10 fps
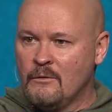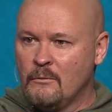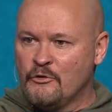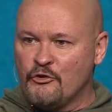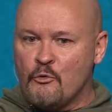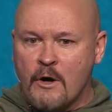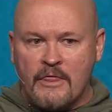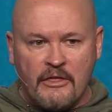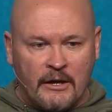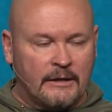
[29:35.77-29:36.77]
What's the one
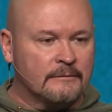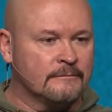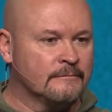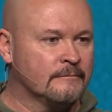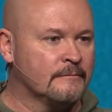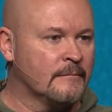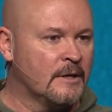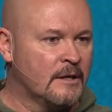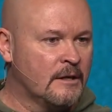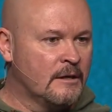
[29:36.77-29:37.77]
thing
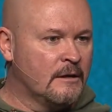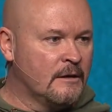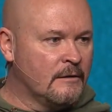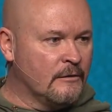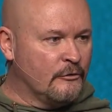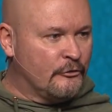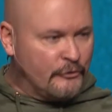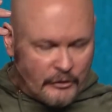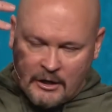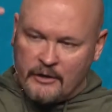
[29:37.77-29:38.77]
that's
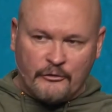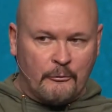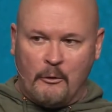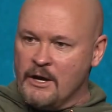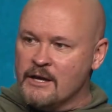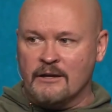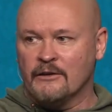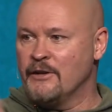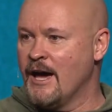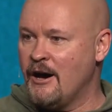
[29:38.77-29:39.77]
just weighing you
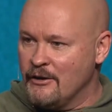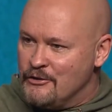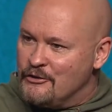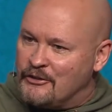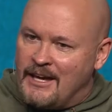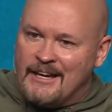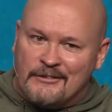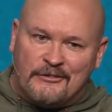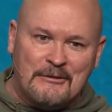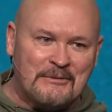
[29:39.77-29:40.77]
down and you just can't
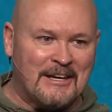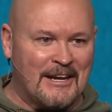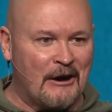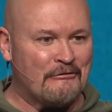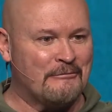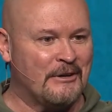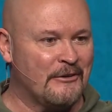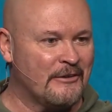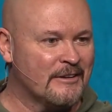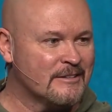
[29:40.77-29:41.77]
seem to get out from
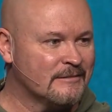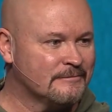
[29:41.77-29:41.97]
under it?